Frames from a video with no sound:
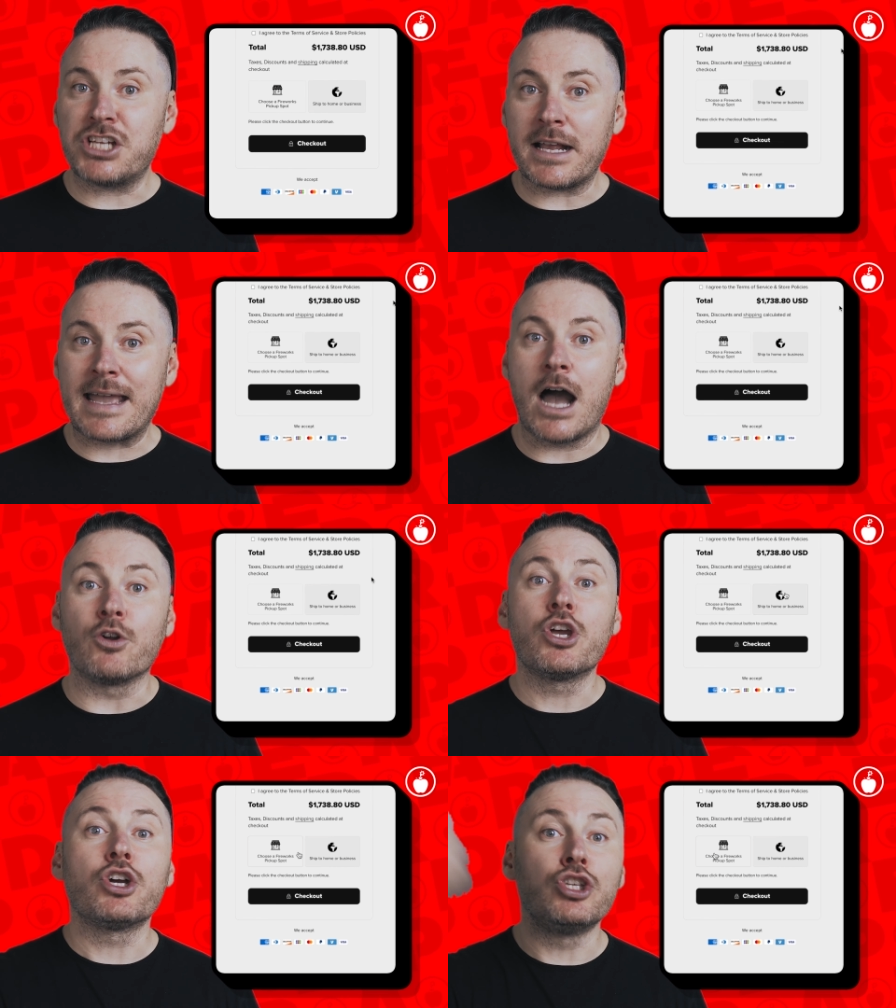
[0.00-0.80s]

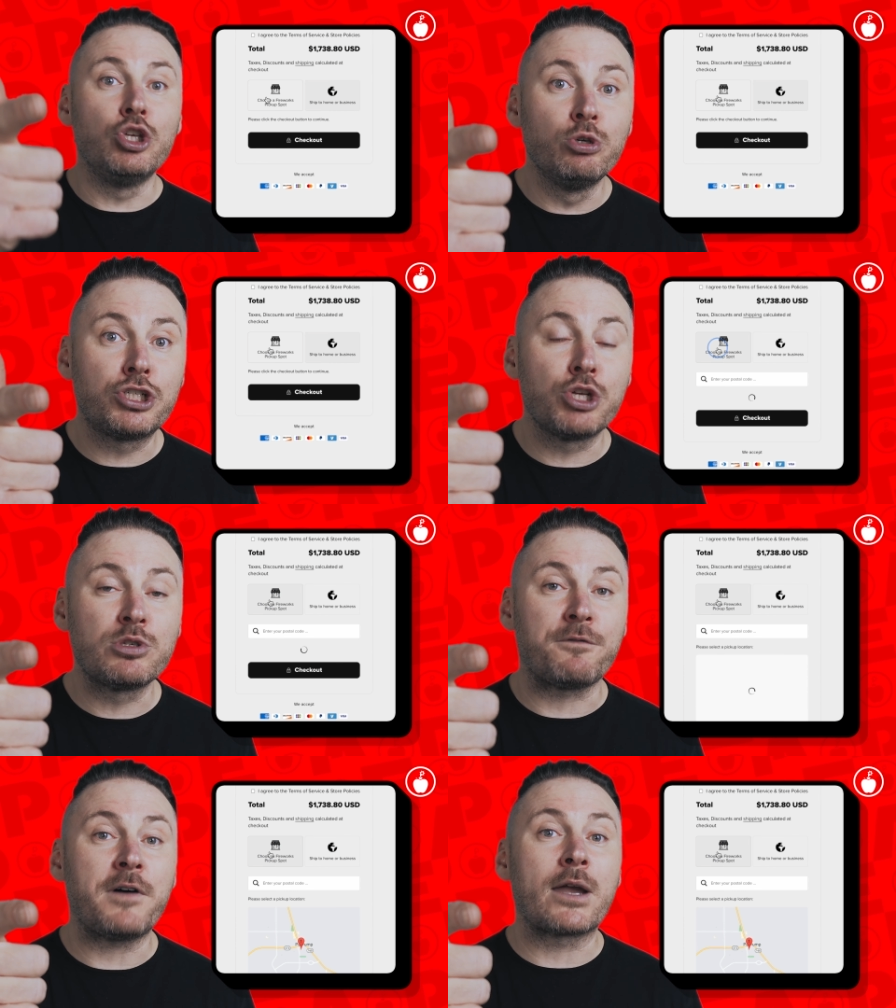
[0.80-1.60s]
checkout, you
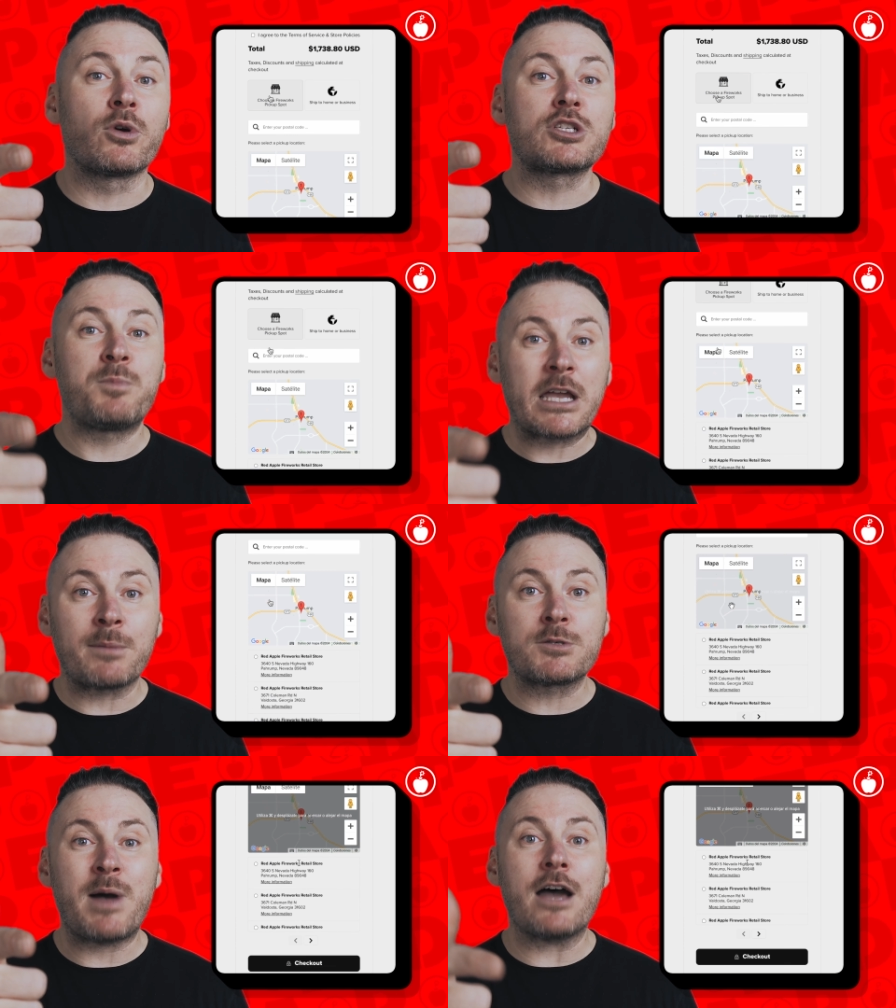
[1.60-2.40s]
choose a fireworks
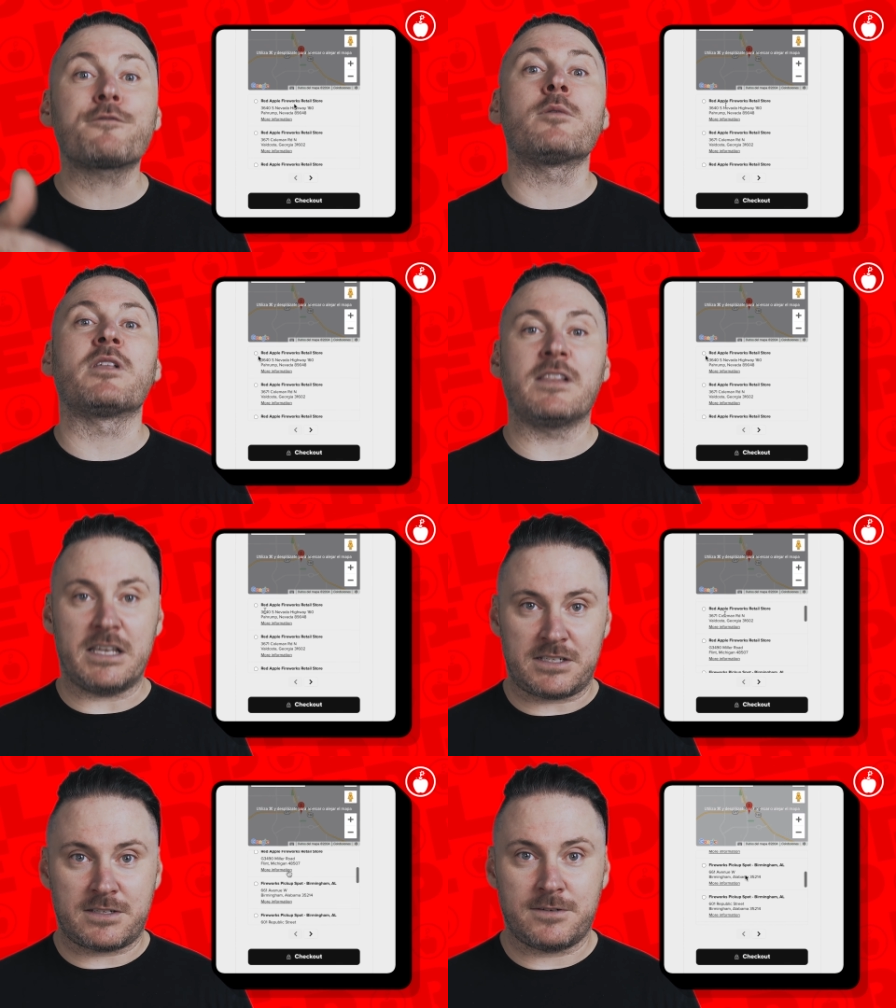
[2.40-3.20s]
pickup spot from the
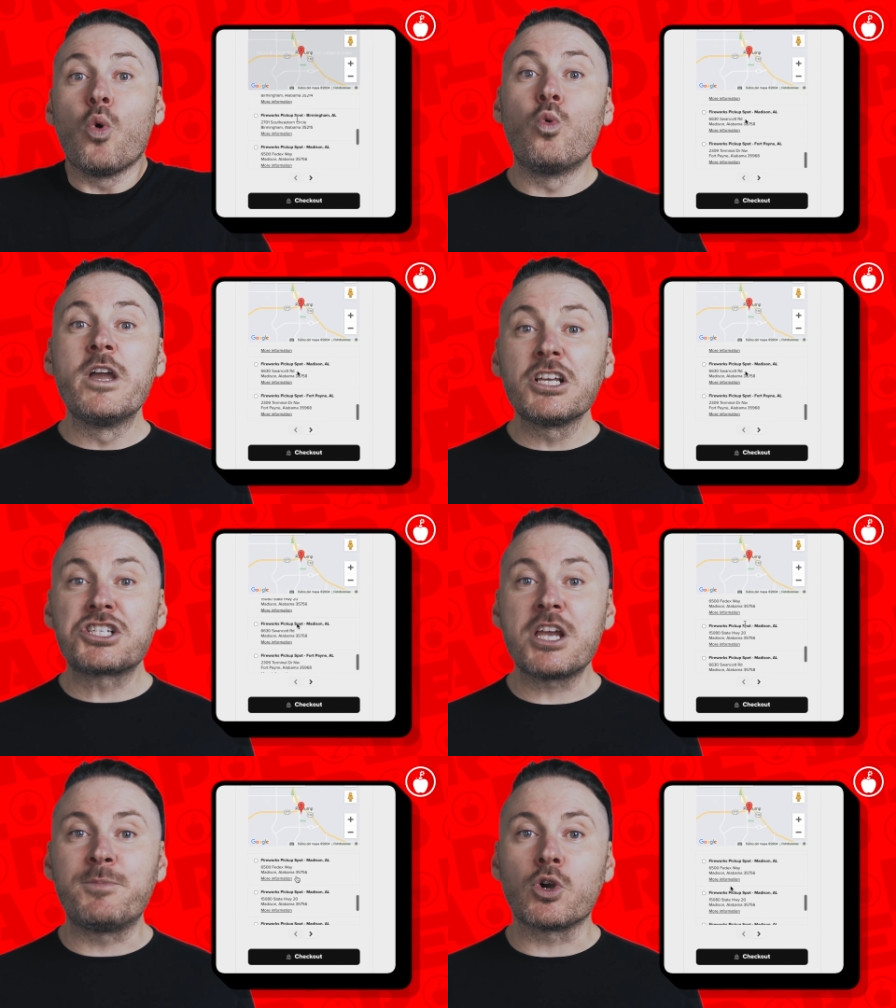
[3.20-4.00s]
list. We'll
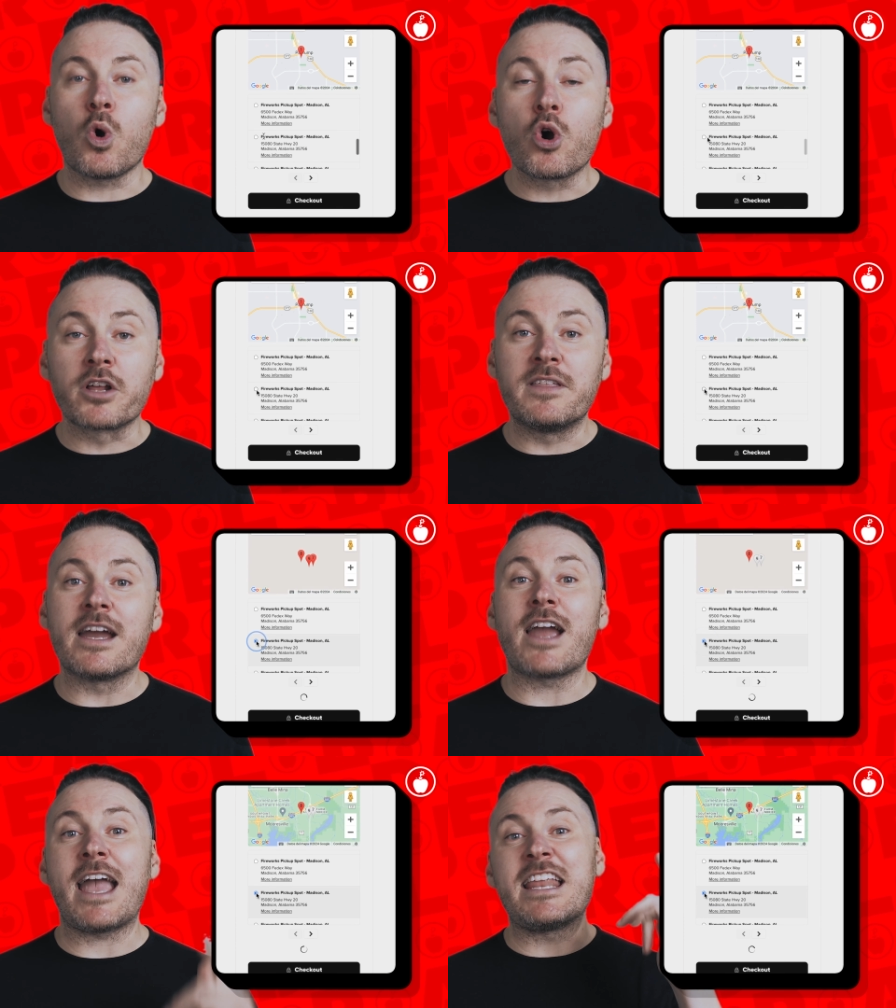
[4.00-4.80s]
ship your order
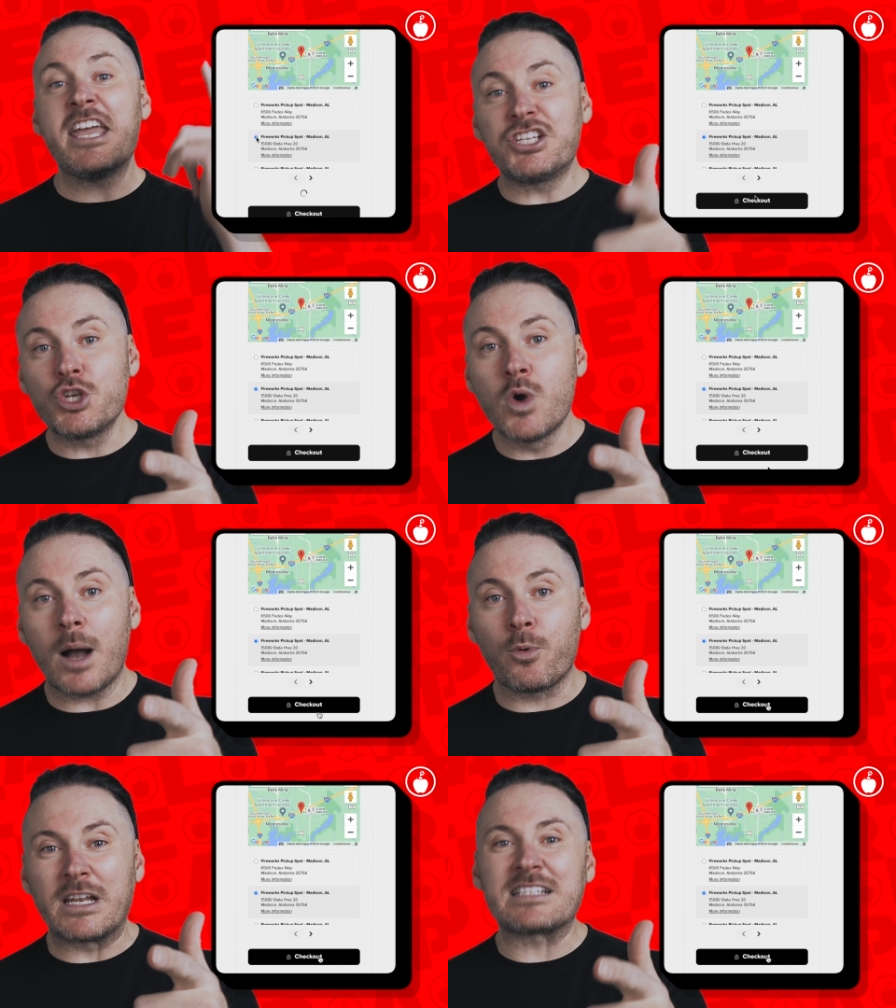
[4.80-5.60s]
there and hit you
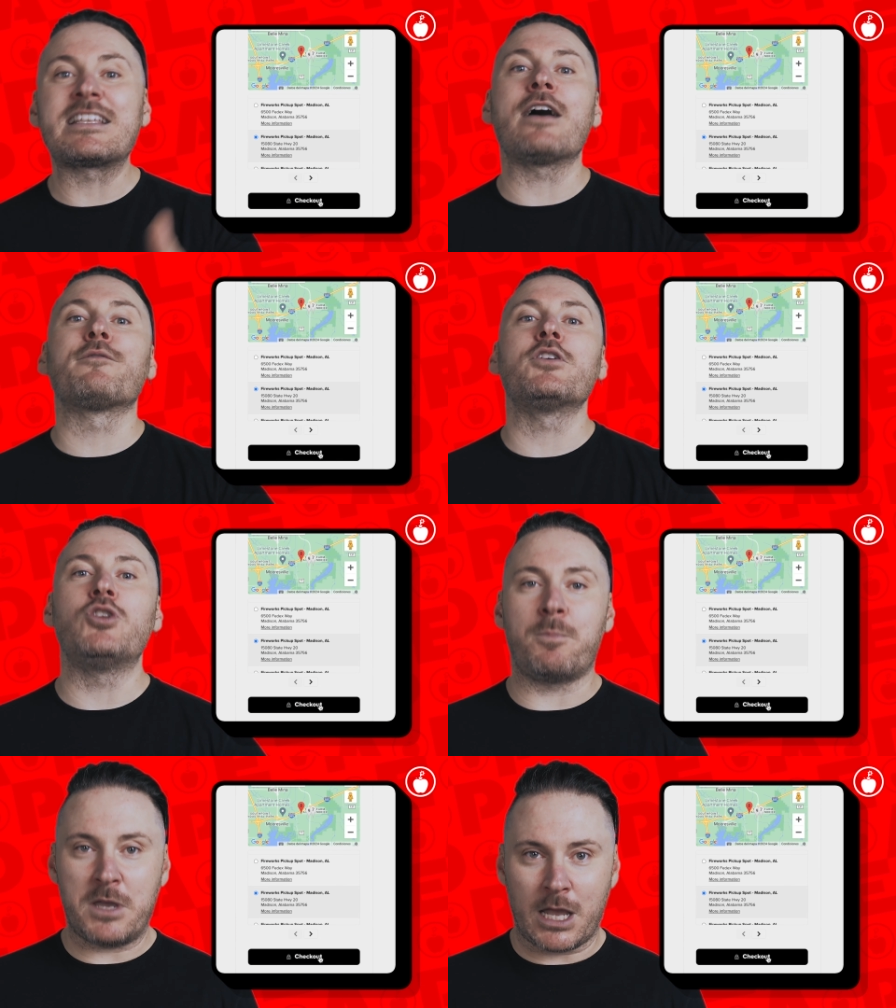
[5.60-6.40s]
up when it's time for you
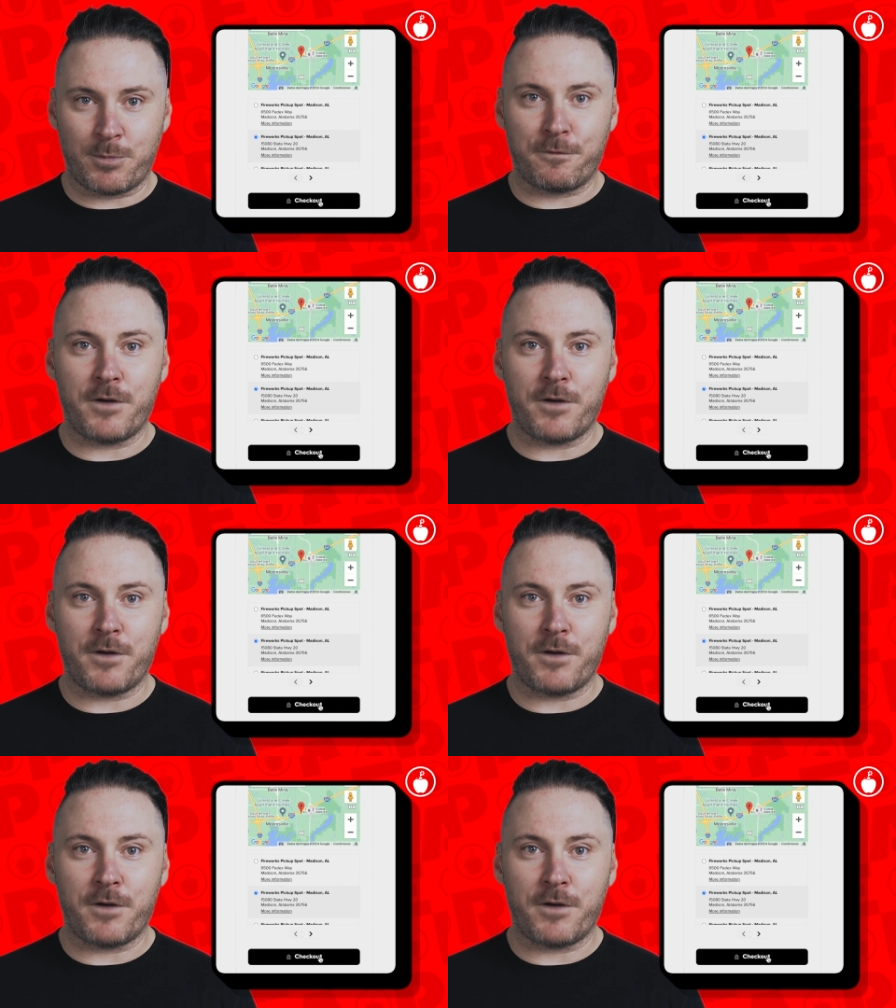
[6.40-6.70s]
to pick up your